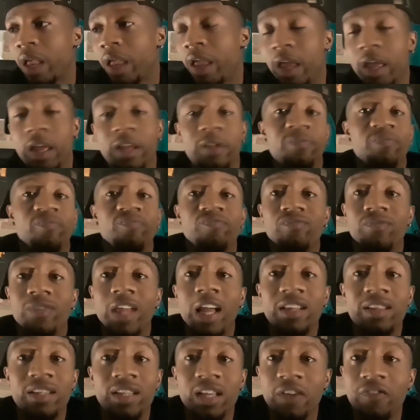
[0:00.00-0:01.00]
And
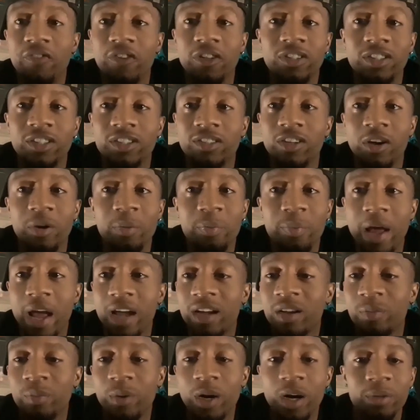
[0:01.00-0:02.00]
that defense is going to
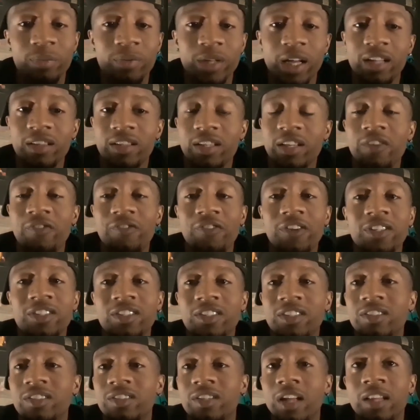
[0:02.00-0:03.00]
back him up. That
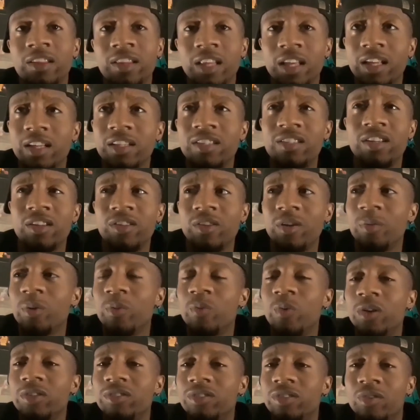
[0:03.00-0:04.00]
defense I think it's the number
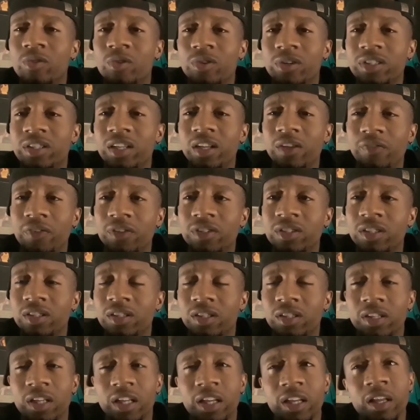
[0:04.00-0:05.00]
1 scoring defense in
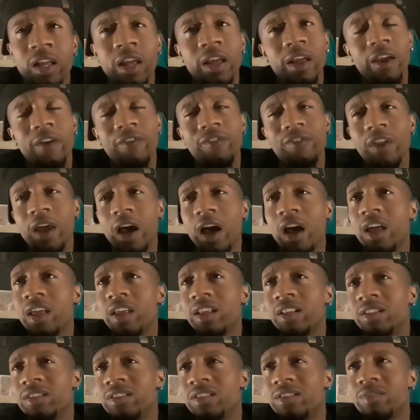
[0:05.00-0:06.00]
the league. If
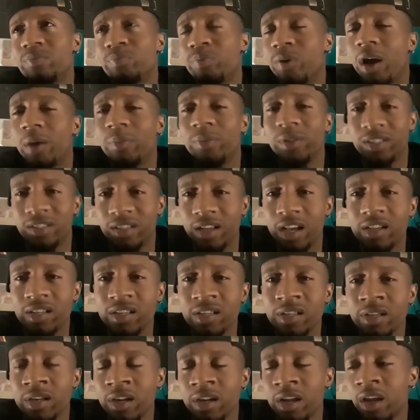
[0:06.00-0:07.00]
not, it's probably
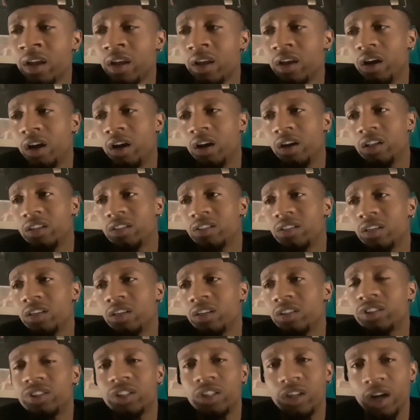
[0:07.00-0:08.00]
second
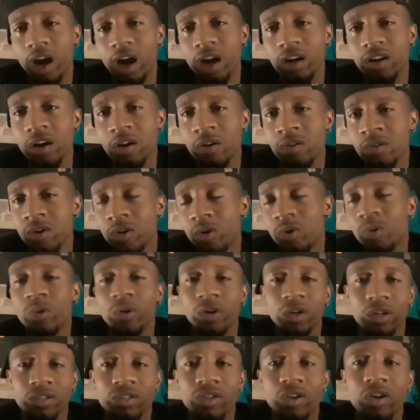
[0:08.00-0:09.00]
to Chicago, who
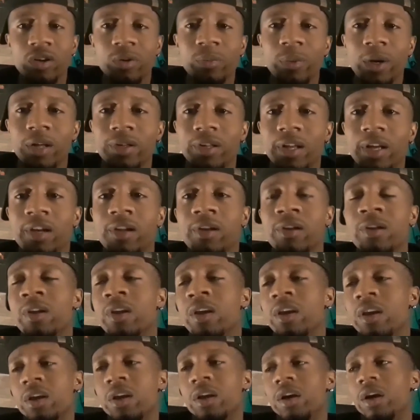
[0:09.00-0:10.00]
we're going to talk about later.
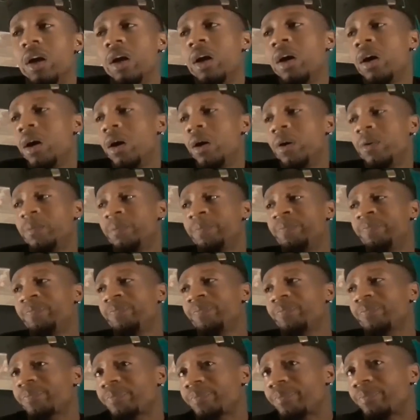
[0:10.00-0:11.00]

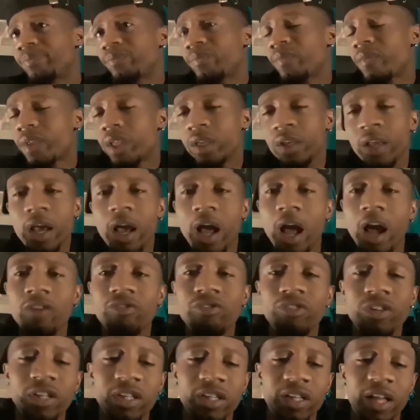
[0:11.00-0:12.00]
I
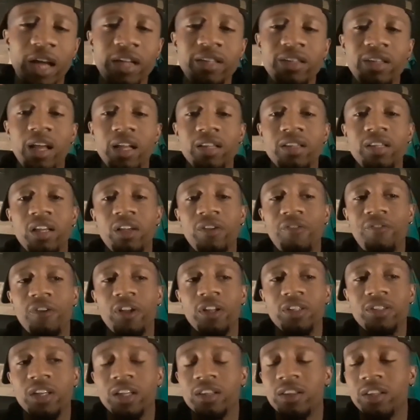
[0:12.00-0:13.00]
really like that
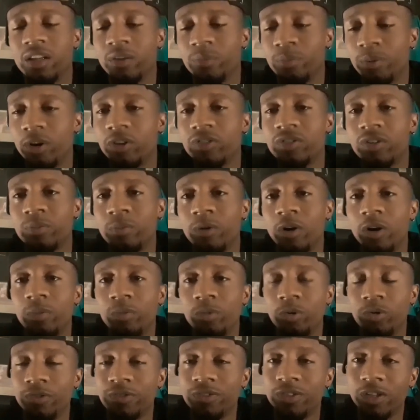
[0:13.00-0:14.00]
defense. I think Baltimore
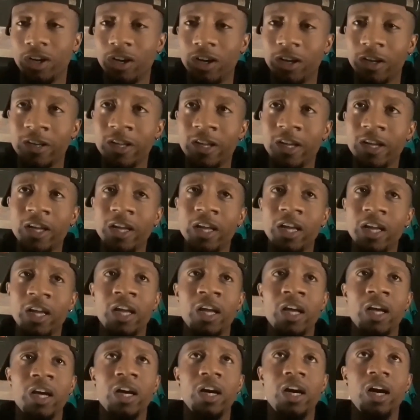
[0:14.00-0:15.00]
moves on.
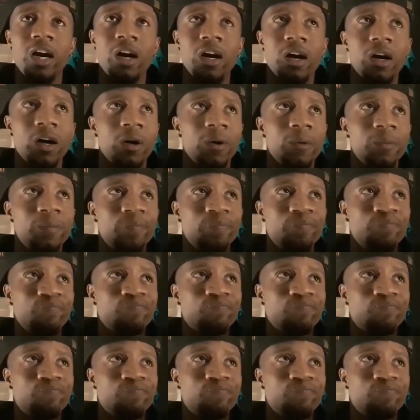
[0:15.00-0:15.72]
I